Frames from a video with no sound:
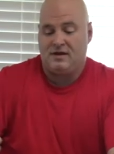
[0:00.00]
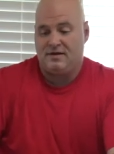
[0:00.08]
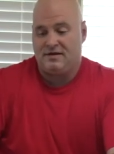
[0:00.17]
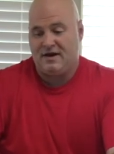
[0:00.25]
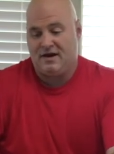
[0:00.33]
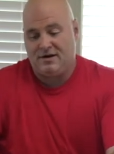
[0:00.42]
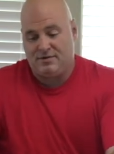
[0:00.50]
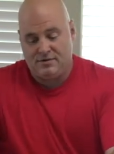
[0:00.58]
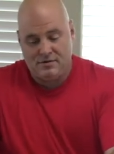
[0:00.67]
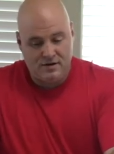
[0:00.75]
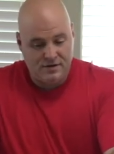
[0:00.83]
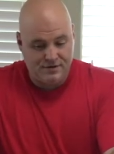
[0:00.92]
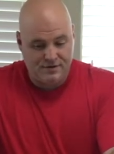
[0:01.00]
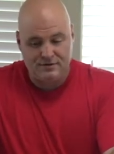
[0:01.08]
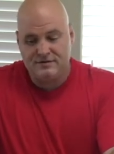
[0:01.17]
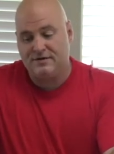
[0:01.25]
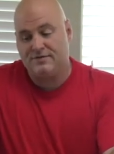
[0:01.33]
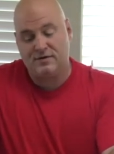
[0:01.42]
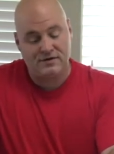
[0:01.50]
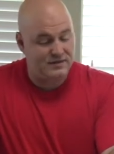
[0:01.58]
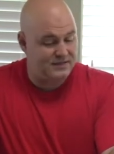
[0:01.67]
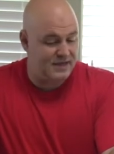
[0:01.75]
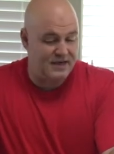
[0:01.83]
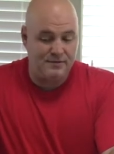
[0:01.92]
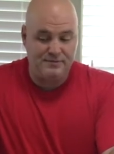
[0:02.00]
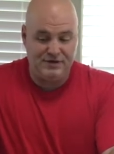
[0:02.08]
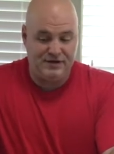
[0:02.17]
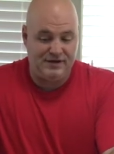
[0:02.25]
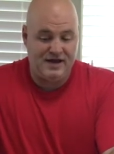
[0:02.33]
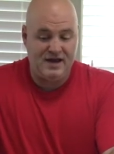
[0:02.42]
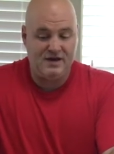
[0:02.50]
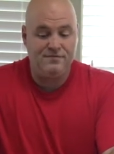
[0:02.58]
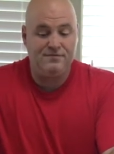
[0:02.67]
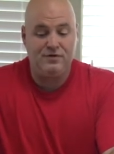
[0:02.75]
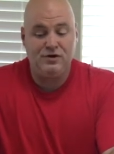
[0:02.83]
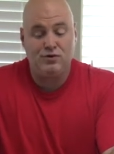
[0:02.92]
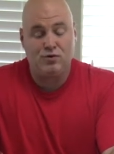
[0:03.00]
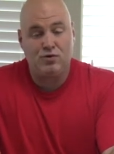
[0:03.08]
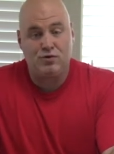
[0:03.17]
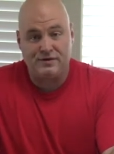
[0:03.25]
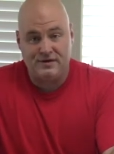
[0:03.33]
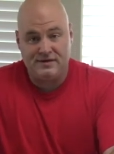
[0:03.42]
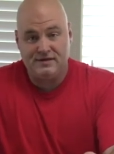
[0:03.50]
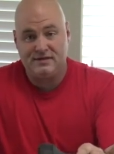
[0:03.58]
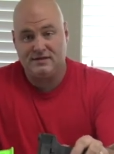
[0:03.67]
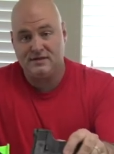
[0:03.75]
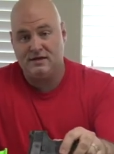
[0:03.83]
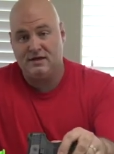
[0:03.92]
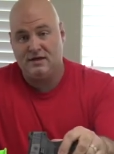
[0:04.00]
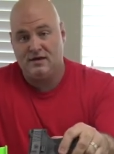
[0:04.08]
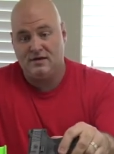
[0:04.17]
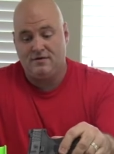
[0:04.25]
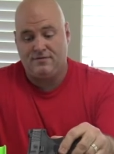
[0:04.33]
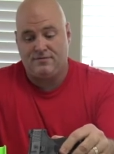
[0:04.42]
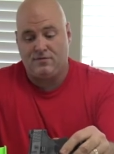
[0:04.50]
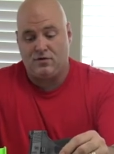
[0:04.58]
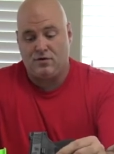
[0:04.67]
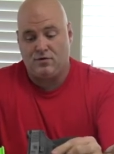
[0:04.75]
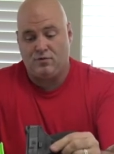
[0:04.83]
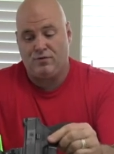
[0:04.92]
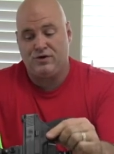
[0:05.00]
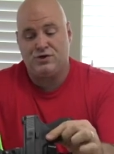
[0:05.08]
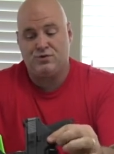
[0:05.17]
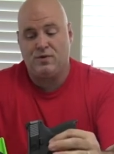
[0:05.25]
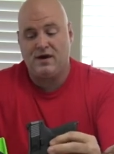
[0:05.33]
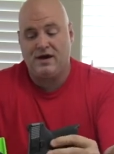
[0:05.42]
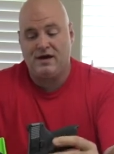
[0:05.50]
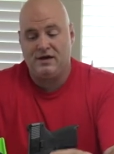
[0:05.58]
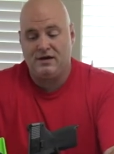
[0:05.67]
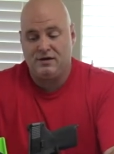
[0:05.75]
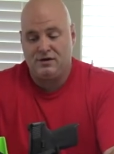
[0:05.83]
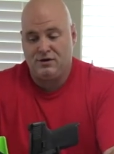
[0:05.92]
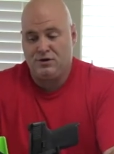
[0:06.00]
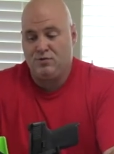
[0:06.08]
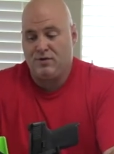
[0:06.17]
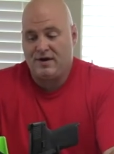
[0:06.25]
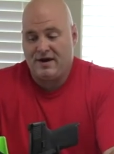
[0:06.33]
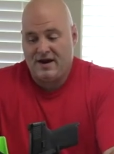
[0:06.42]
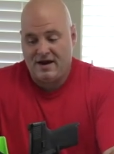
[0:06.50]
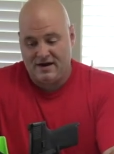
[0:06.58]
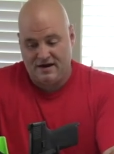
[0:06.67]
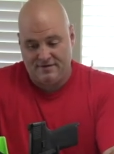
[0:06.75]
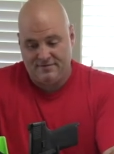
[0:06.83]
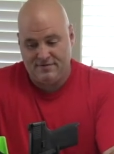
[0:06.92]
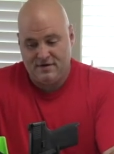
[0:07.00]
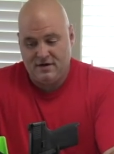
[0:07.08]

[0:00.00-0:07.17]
Now, there's different setups you can have when you order this for which way you want to have